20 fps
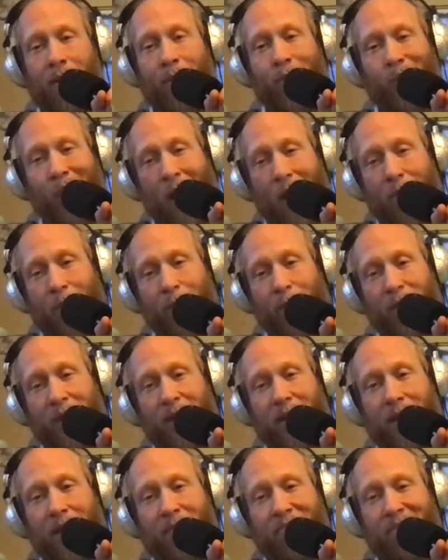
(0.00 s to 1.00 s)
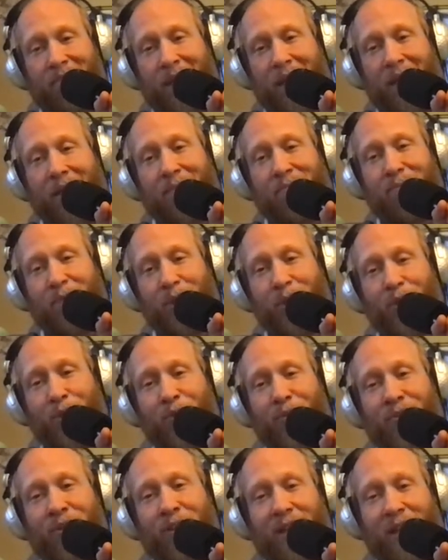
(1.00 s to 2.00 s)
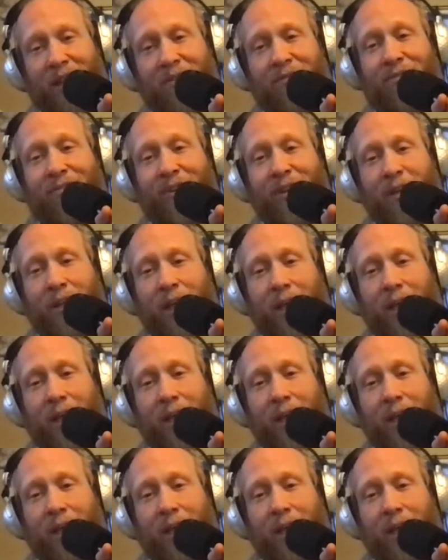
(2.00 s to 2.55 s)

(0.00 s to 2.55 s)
Probably he'd make a move and then feel